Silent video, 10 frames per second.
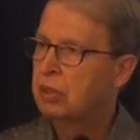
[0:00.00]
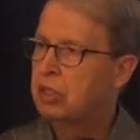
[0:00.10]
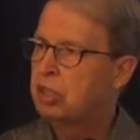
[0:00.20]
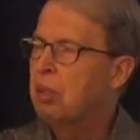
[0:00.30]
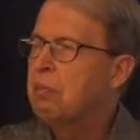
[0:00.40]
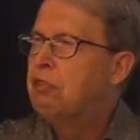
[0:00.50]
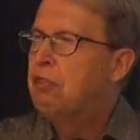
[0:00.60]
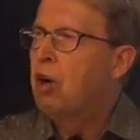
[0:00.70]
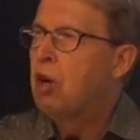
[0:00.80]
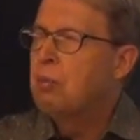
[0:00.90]
Some
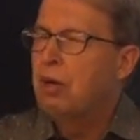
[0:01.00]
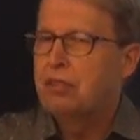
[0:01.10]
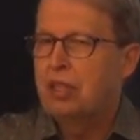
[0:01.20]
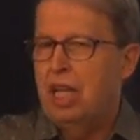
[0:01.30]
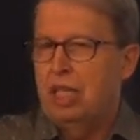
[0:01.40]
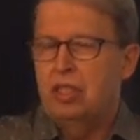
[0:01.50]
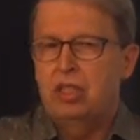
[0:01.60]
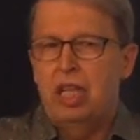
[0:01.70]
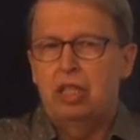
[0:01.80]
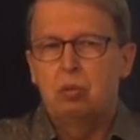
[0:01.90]
form of
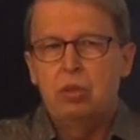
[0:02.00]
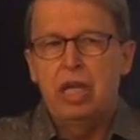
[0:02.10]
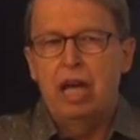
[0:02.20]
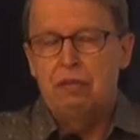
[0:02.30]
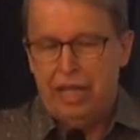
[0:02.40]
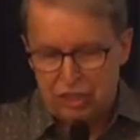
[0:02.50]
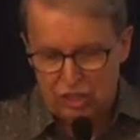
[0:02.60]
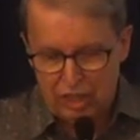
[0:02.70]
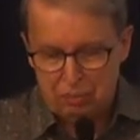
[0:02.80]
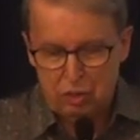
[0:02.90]
things that we have
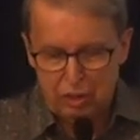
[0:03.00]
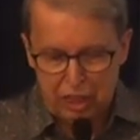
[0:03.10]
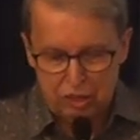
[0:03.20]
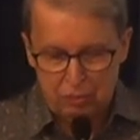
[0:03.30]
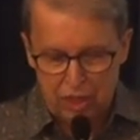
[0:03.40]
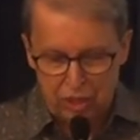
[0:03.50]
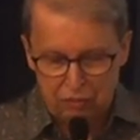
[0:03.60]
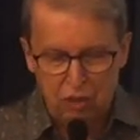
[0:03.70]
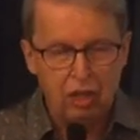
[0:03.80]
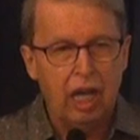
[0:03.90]
accepted as part
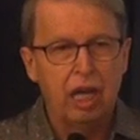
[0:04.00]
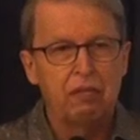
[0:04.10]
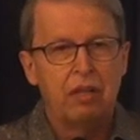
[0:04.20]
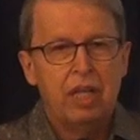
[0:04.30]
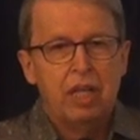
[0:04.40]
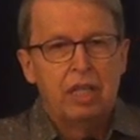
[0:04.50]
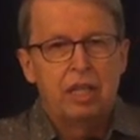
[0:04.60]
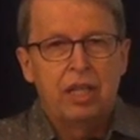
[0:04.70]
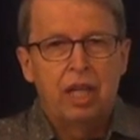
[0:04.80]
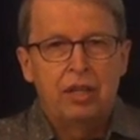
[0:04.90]
of our life
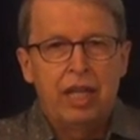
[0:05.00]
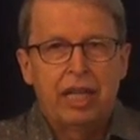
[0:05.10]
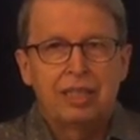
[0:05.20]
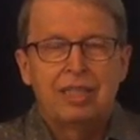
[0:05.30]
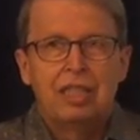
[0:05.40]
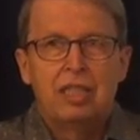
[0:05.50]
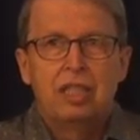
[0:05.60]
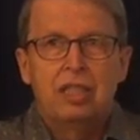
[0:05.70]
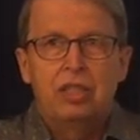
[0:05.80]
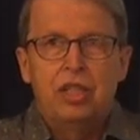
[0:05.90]
th that
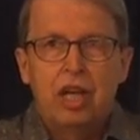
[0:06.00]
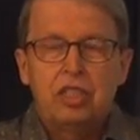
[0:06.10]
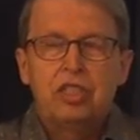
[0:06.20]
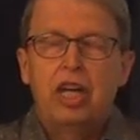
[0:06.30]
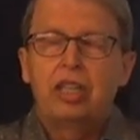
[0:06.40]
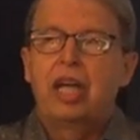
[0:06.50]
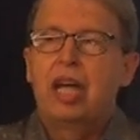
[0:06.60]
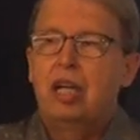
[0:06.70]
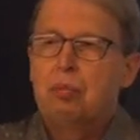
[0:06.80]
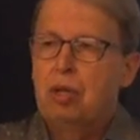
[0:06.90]
does not
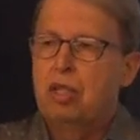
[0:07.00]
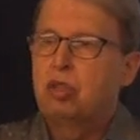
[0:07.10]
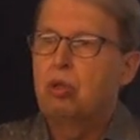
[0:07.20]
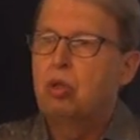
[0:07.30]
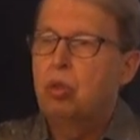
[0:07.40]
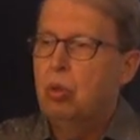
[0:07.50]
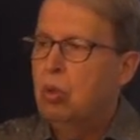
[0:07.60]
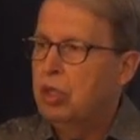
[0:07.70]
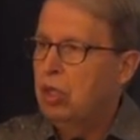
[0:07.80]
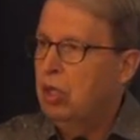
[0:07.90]
help us to
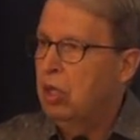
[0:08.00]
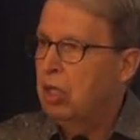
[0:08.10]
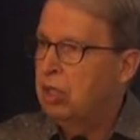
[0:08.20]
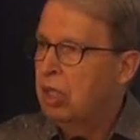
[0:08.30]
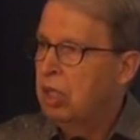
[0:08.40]
grow in the Lord,